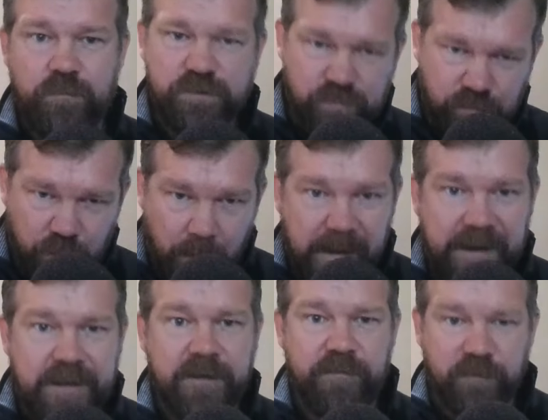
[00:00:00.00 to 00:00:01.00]
which would
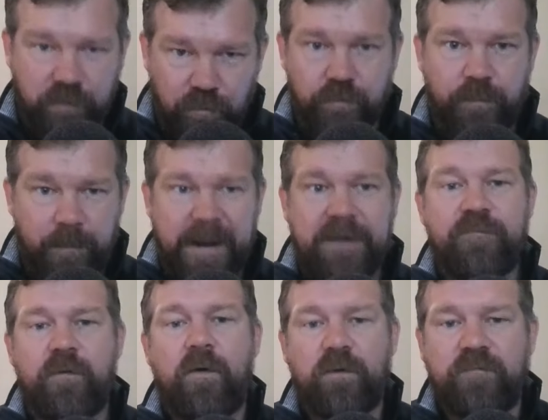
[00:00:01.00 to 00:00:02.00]
make it the good
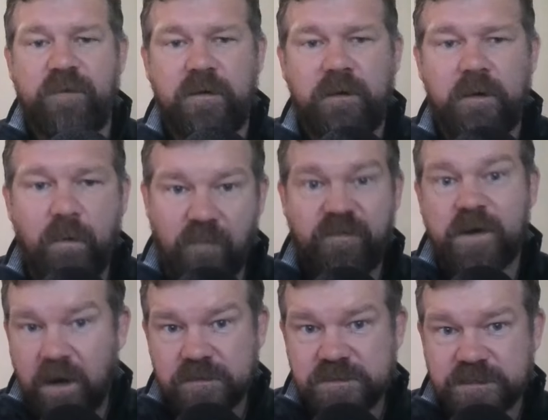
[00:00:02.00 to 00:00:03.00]
bedrock of a of a
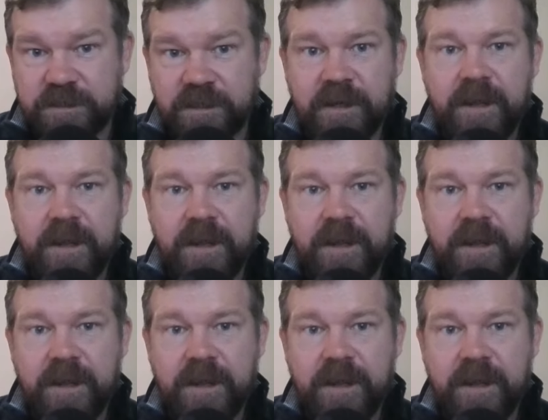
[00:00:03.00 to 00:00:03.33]
currency.